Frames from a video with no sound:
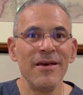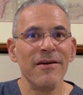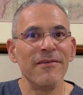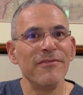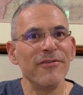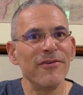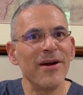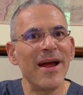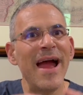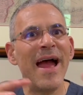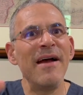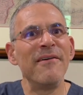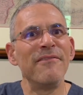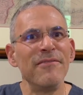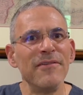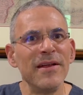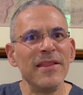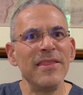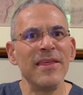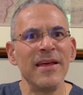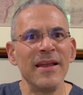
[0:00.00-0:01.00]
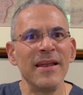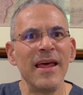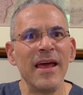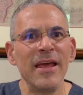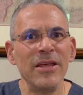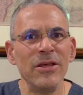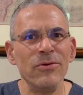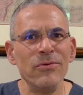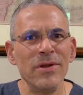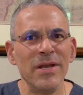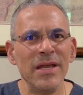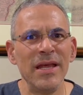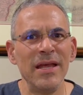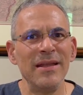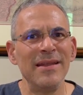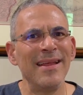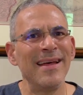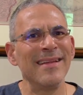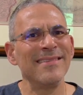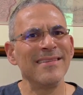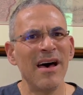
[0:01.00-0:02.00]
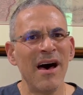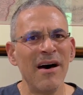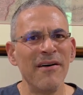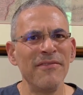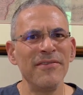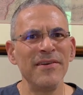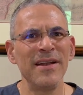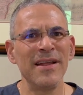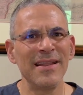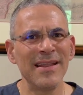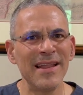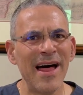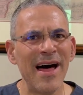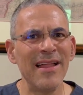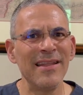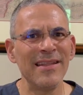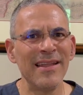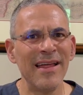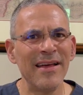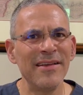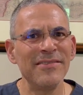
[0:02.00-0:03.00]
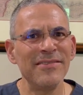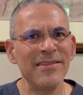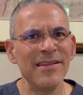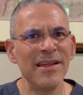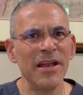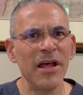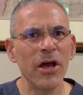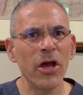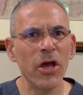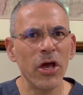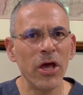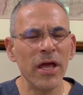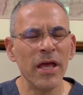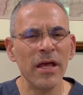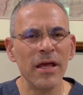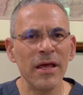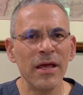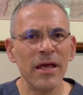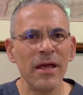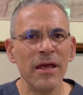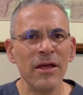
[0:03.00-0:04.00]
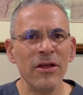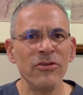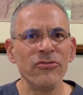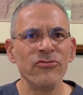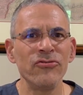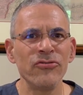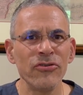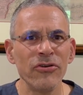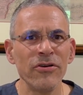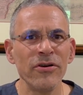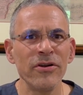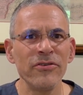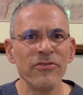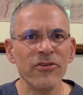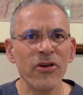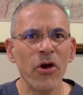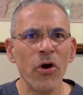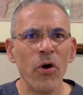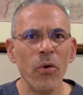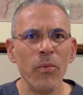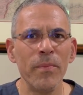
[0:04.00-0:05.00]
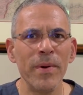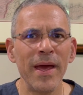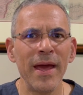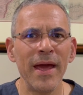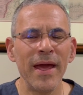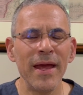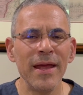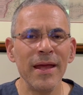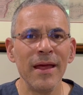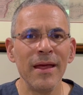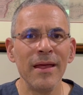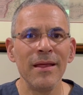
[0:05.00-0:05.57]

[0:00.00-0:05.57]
for everything that you need. That's often a lot less than an insurance copay